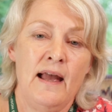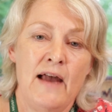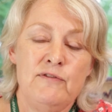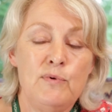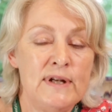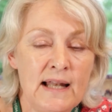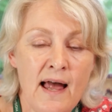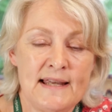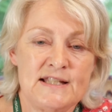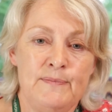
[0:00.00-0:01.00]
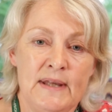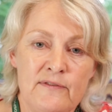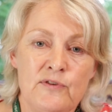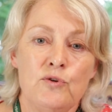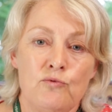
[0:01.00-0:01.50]
Everybody likes to be
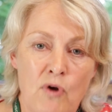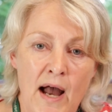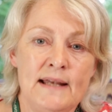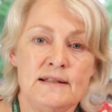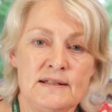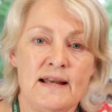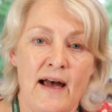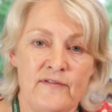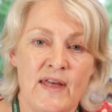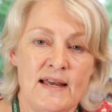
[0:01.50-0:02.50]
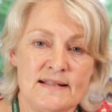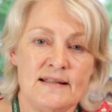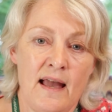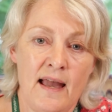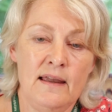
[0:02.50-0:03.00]
given the right to have their
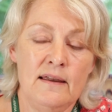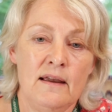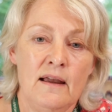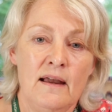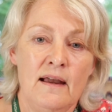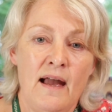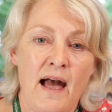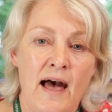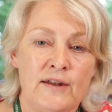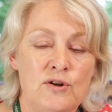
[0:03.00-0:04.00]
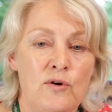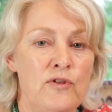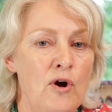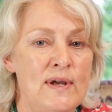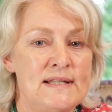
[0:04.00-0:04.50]
say. And
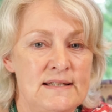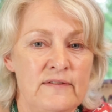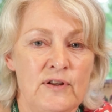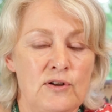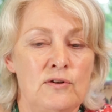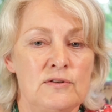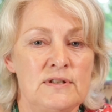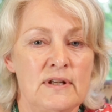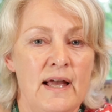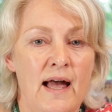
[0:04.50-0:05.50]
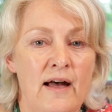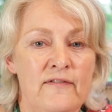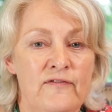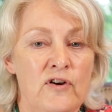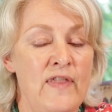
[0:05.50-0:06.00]
although it's difficult
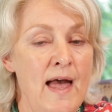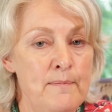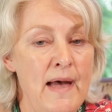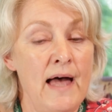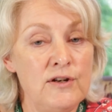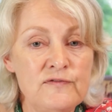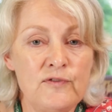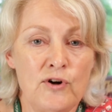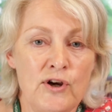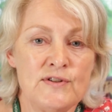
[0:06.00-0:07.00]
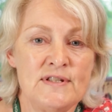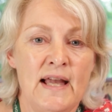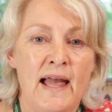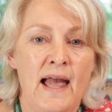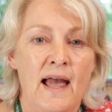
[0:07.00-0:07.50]
for them and for us,
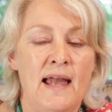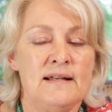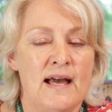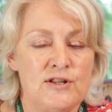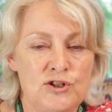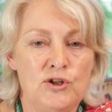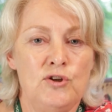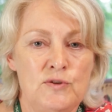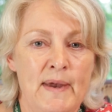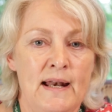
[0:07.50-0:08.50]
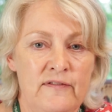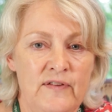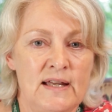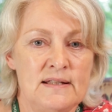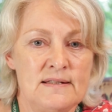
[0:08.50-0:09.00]
it has huge
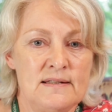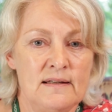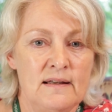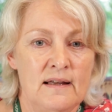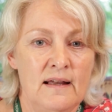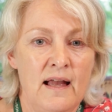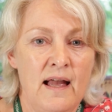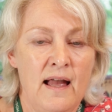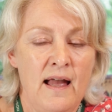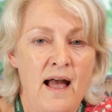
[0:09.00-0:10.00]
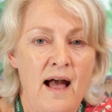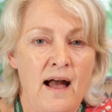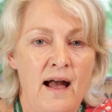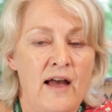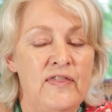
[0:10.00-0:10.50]
benefits.
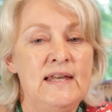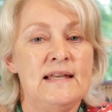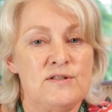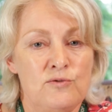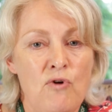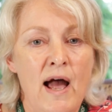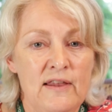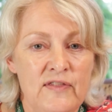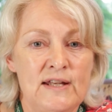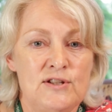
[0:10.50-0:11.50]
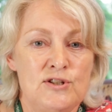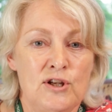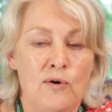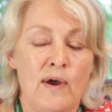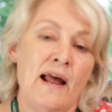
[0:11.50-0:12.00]
I think it's the right thing to
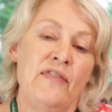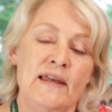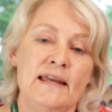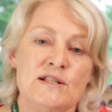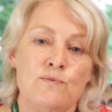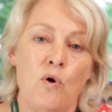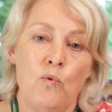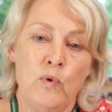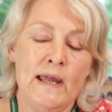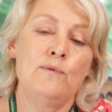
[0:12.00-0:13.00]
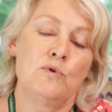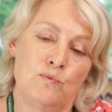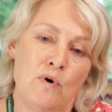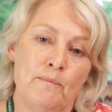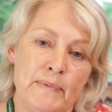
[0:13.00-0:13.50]
do, and I think it's what we would
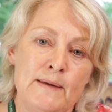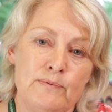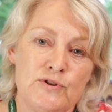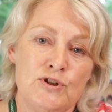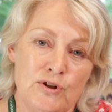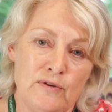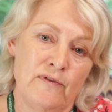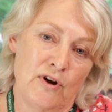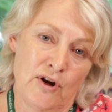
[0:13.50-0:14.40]
want people to do for